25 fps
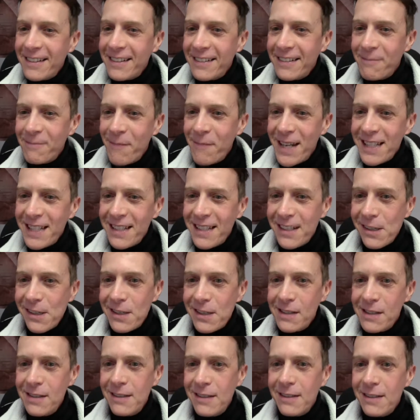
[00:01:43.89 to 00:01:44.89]

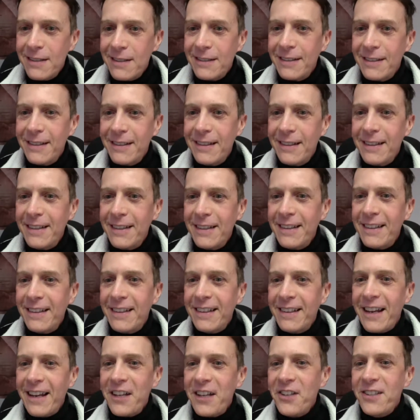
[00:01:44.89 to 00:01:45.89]
messages.
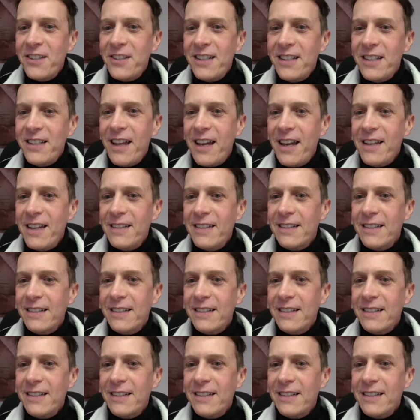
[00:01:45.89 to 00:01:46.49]
Can you see that?